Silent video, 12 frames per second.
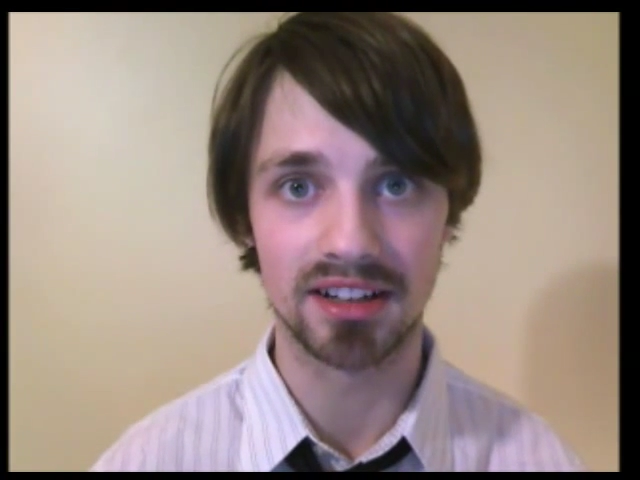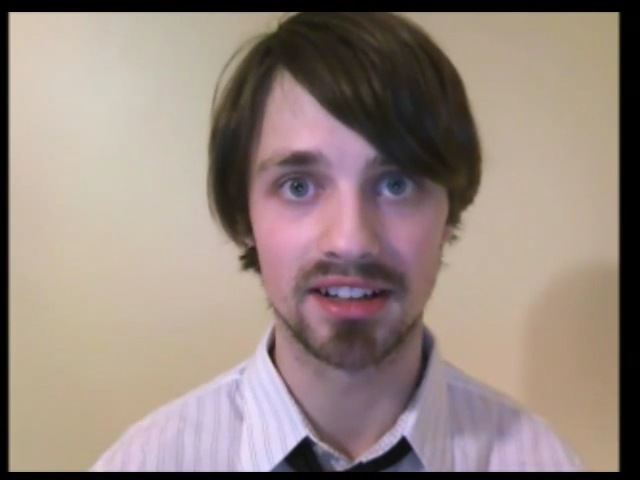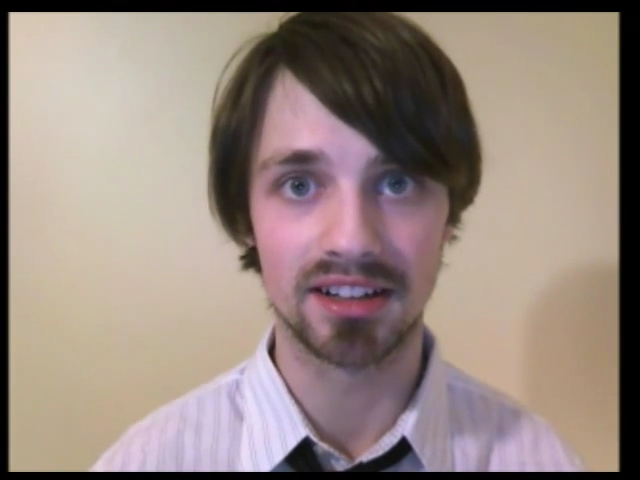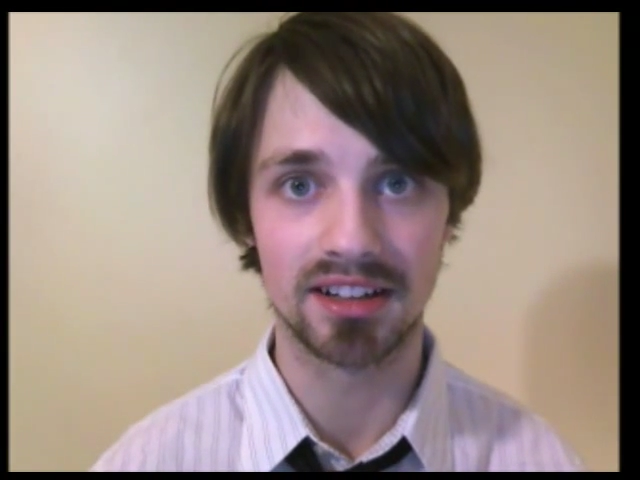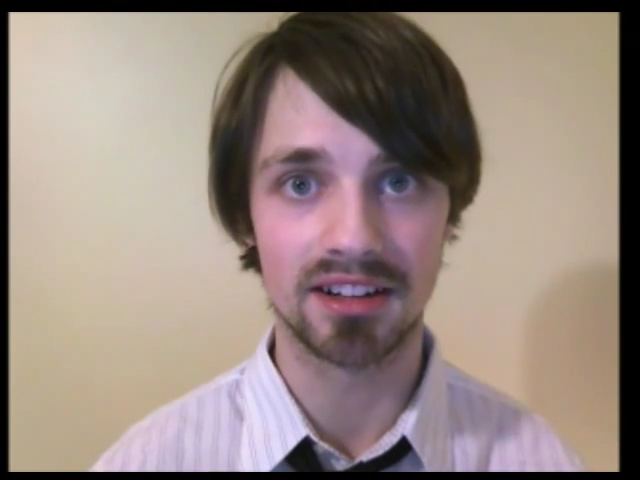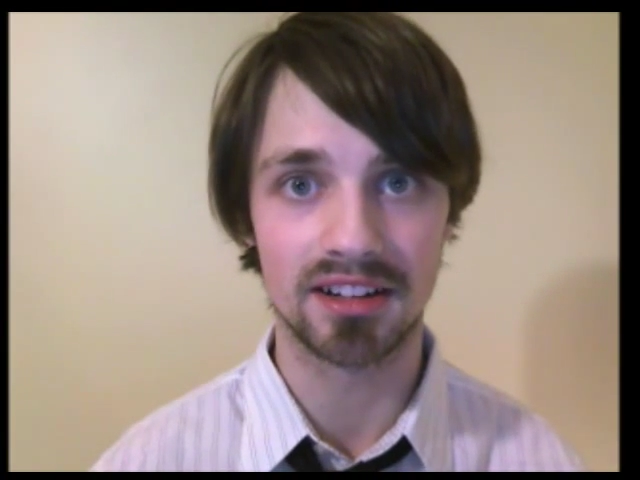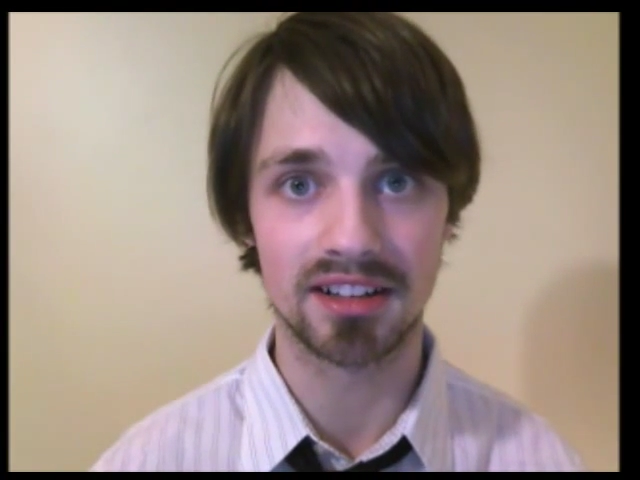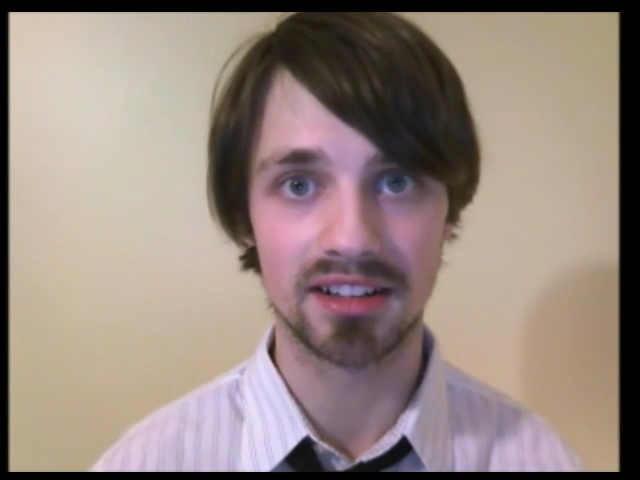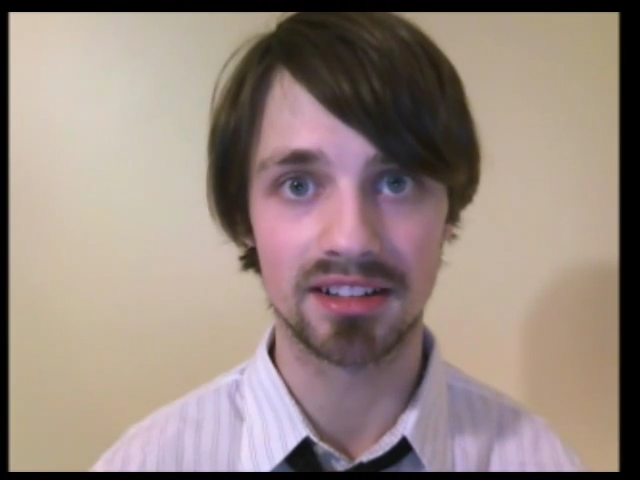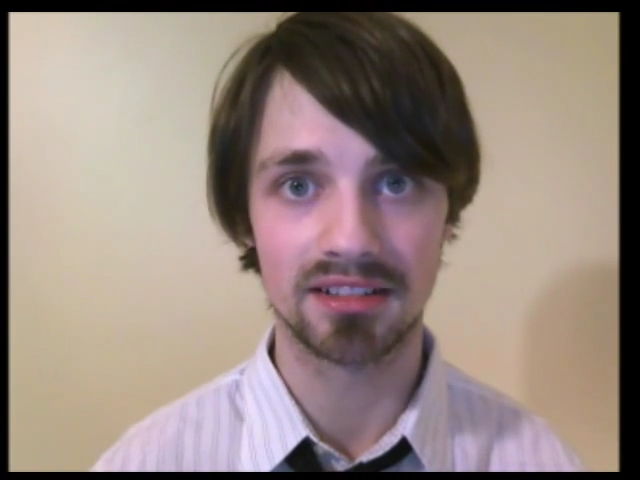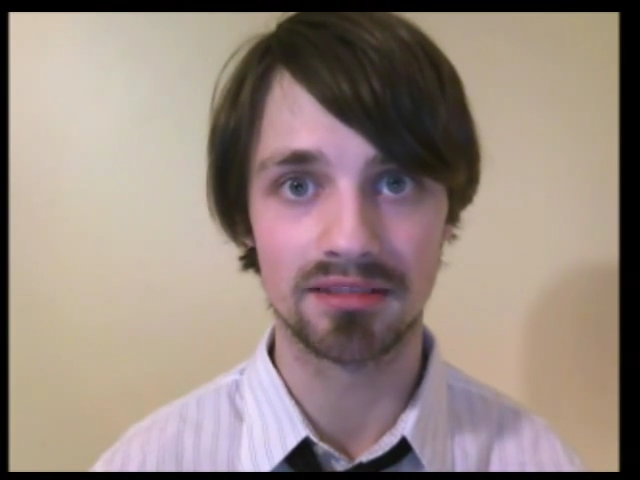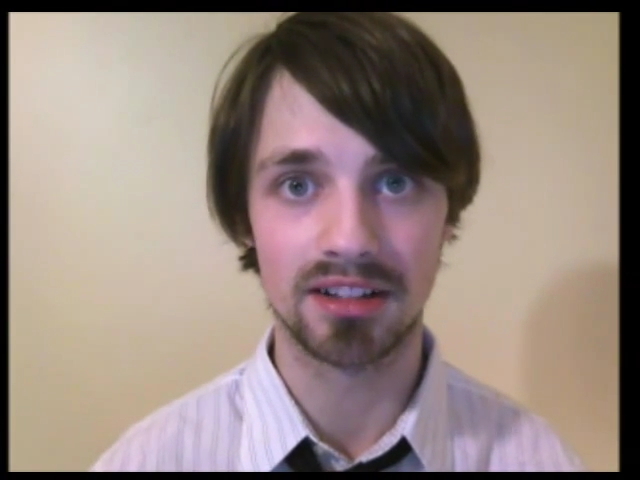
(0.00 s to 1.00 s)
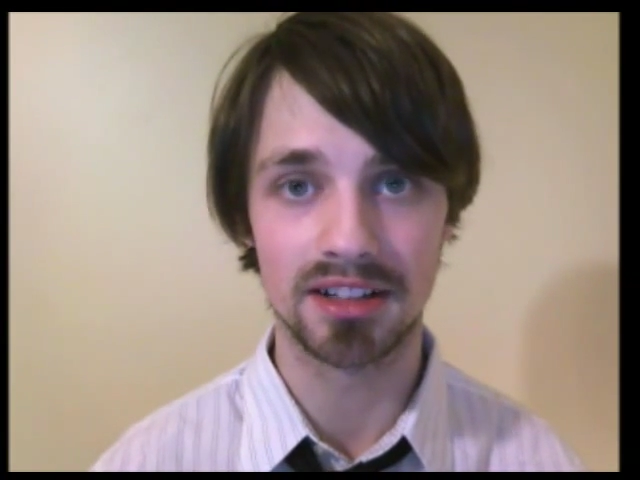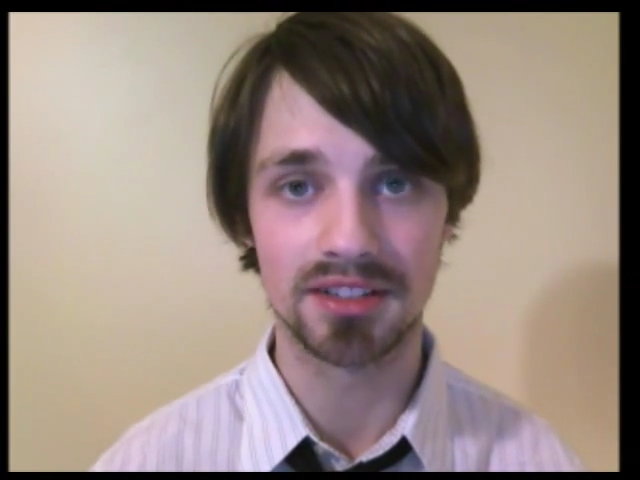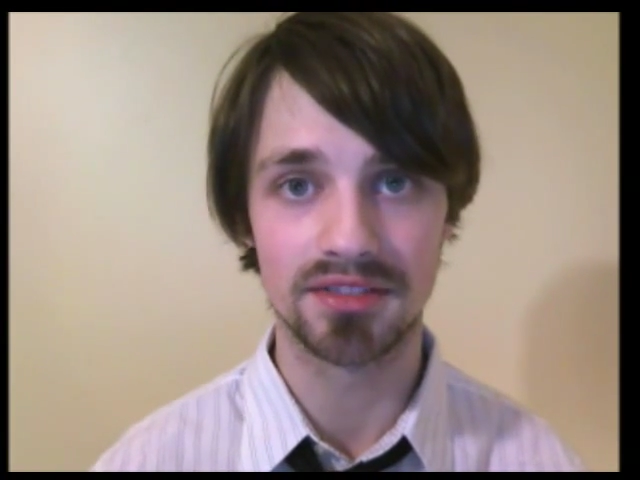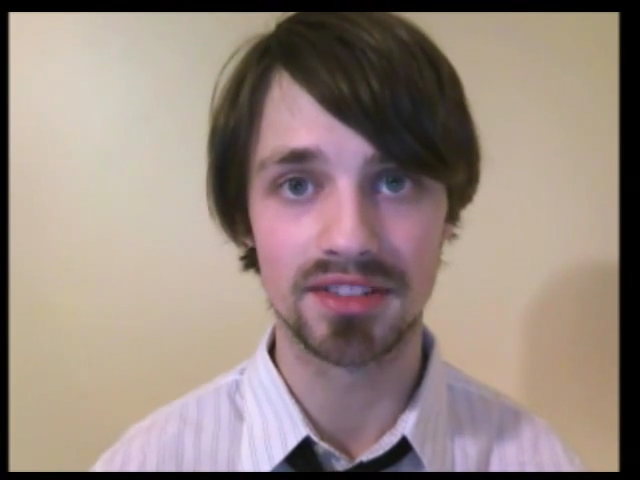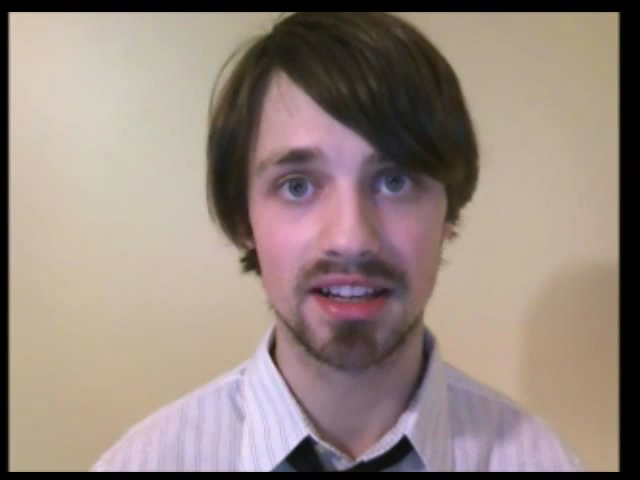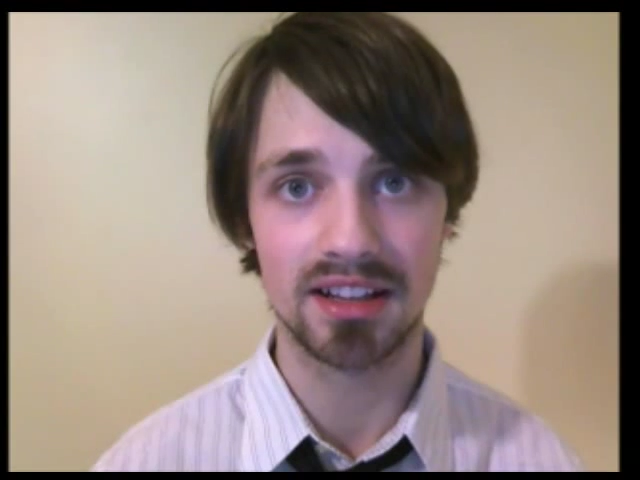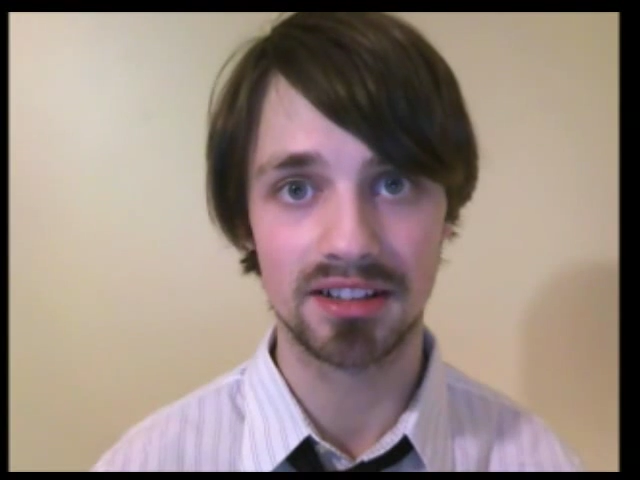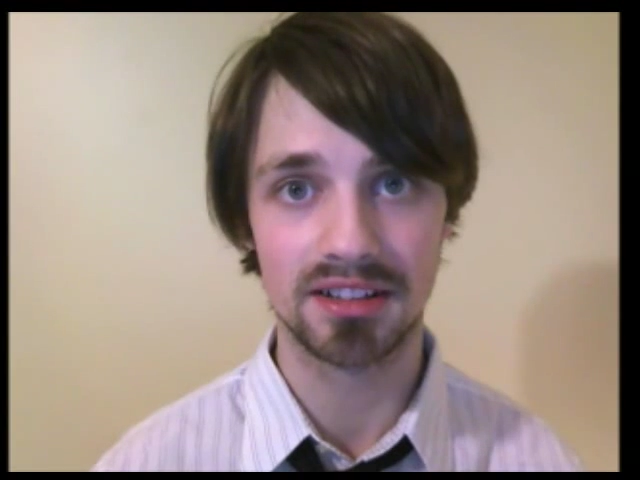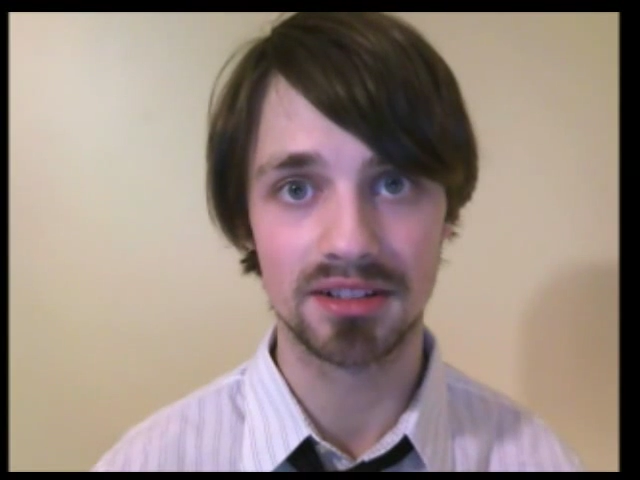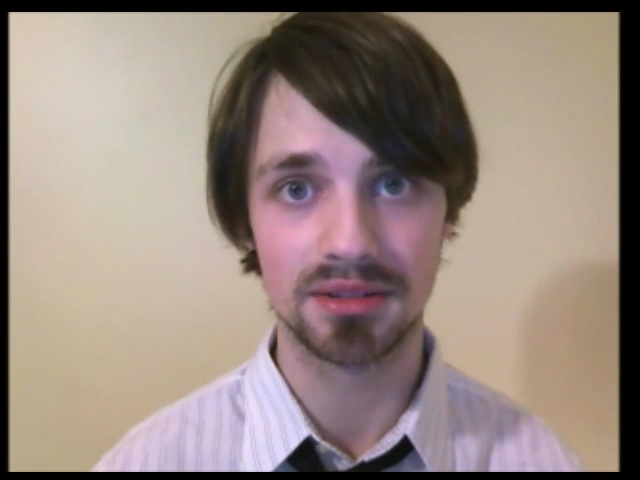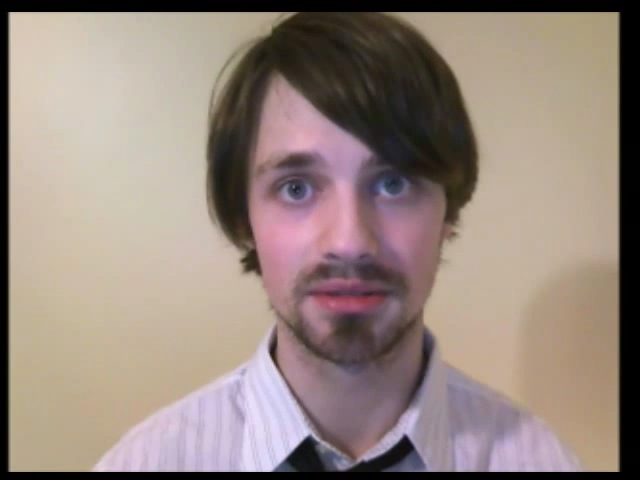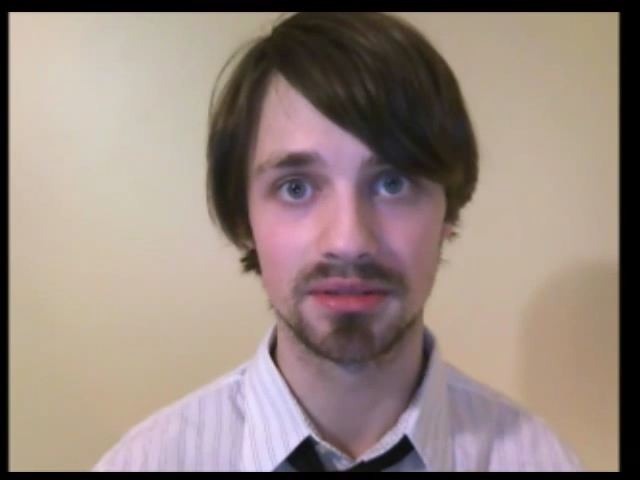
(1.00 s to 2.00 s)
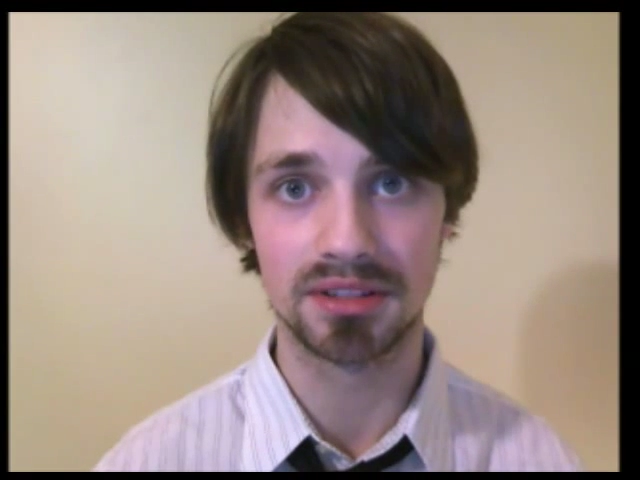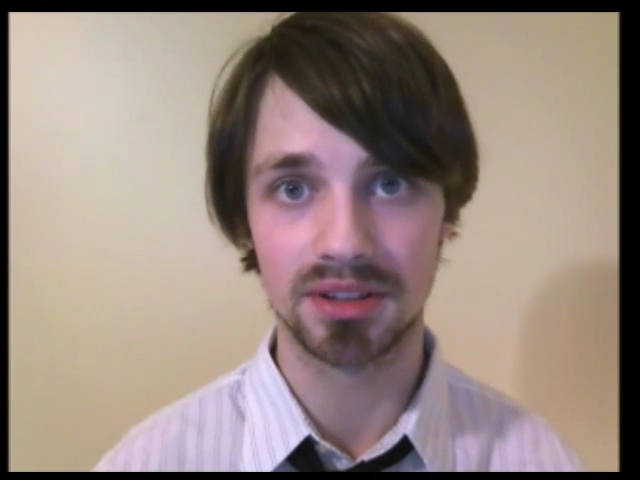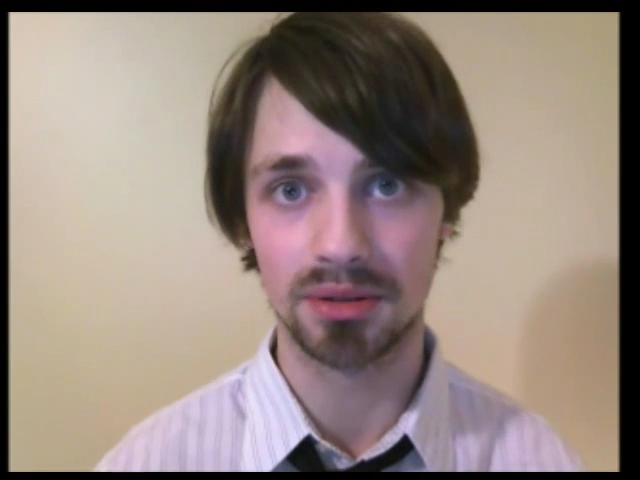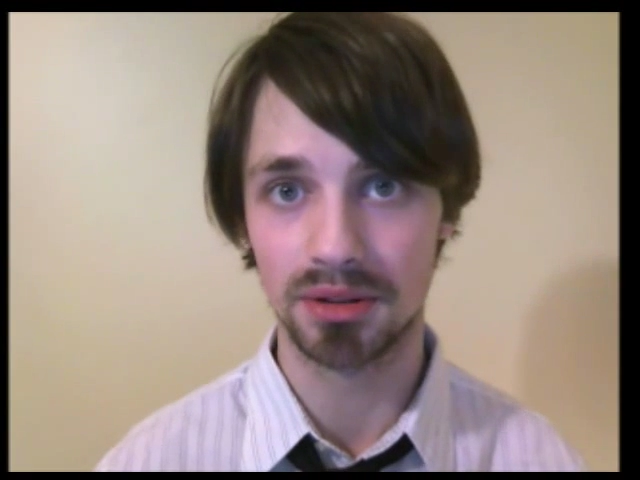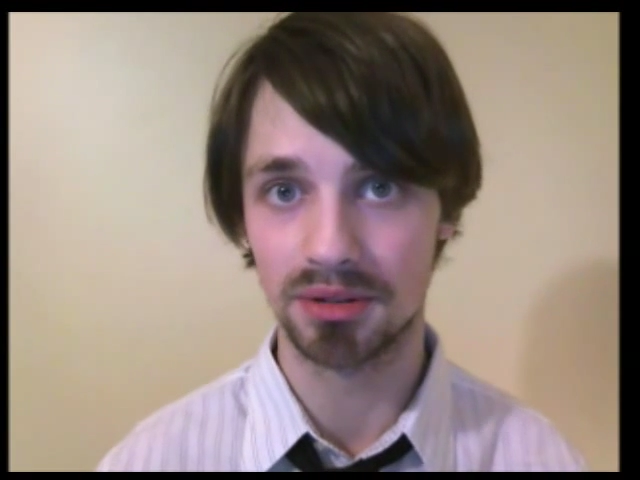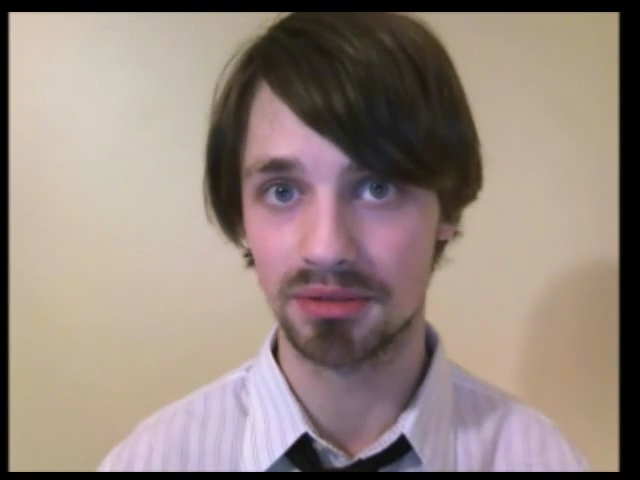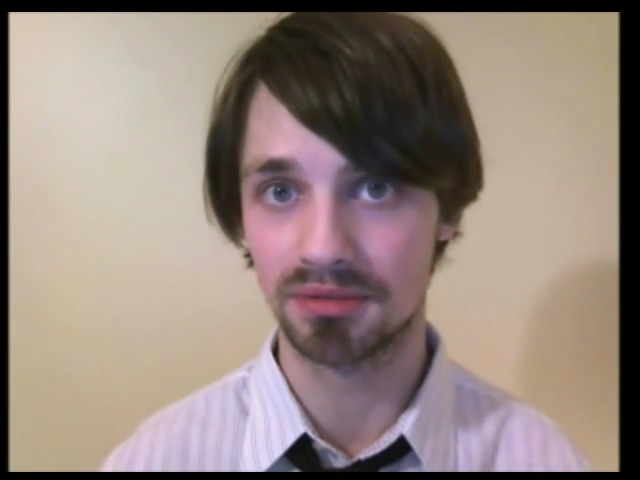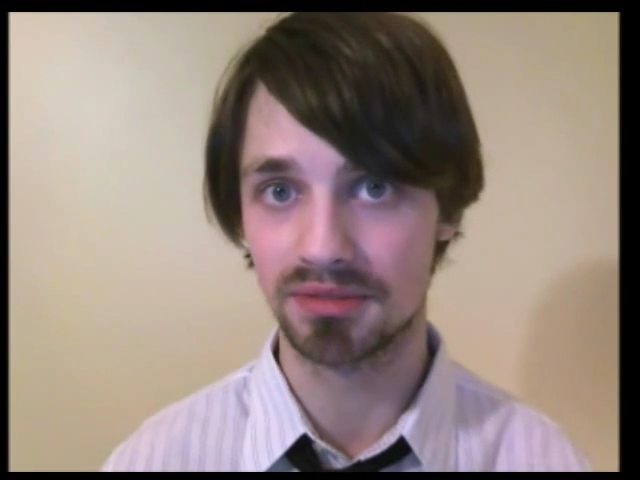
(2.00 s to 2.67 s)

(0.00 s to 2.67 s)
and he talked to lots of sailors who solo